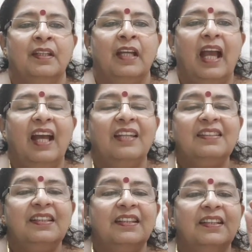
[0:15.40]

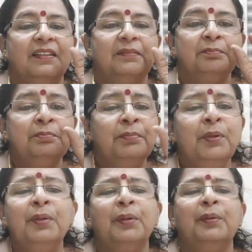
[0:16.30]
And
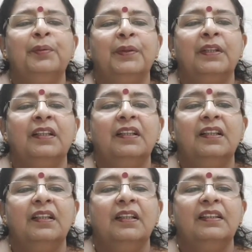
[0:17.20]
moreover,
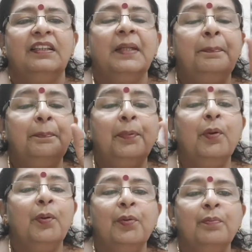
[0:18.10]
the
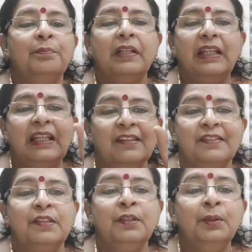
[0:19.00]
poem
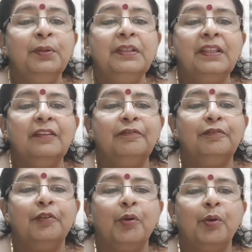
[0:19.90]
is noted
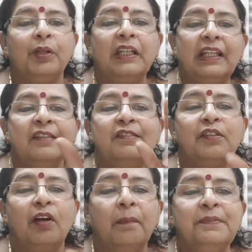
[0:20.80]
for
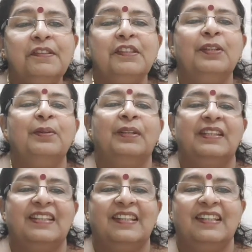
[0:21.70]
its
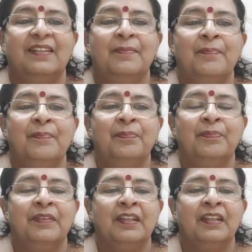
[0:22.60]
obscurity.
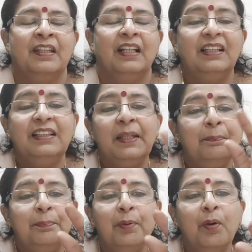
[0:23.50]

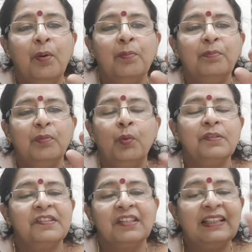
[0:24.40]
The poem
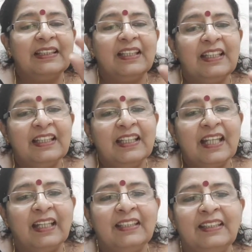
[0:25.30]
was written in
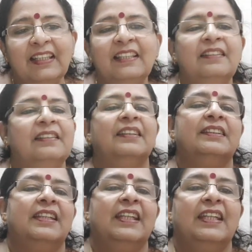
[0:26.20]

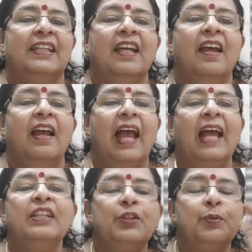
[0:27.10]
1930
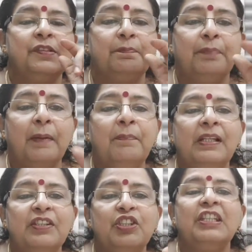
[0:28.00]
and it was
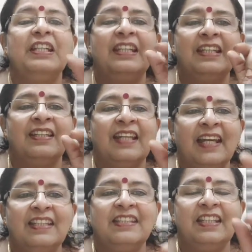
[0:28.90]
published in
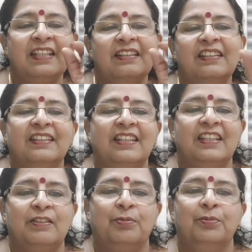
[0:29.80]

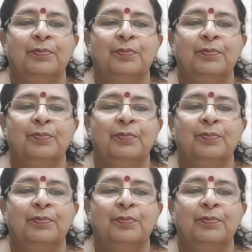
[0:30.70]
1932.